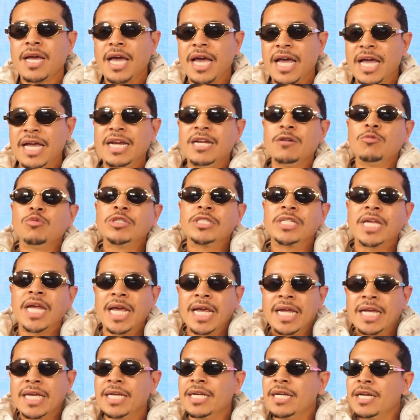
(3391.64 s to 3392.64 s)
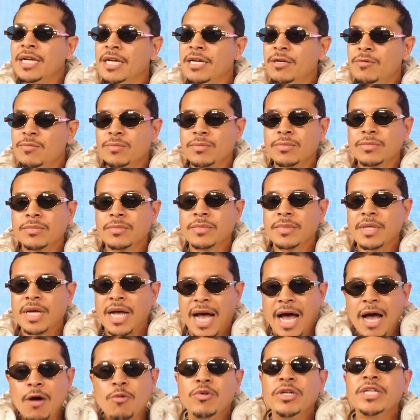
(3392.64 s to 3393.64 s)
and it was hanging up,
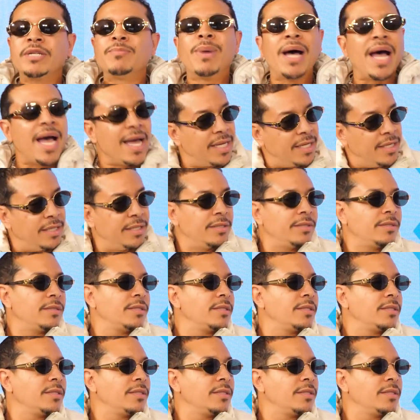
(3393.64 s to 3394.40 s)
I would buy it.